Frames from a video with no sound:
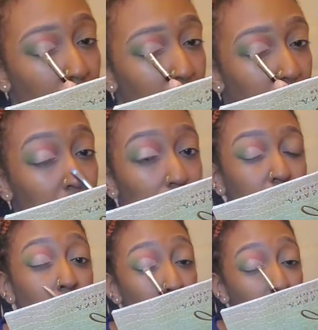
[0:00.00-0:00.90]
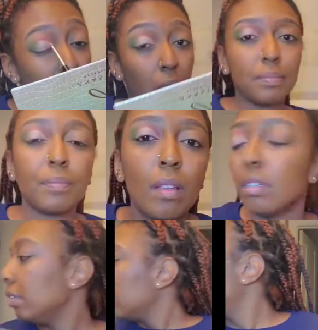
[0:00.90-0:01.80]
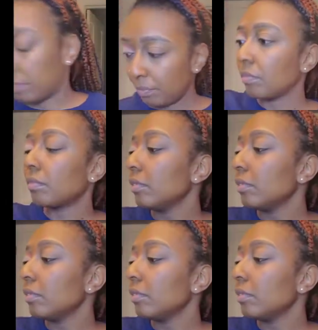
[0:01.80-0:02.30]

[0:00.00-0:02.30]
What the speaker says: just go ahead, you take her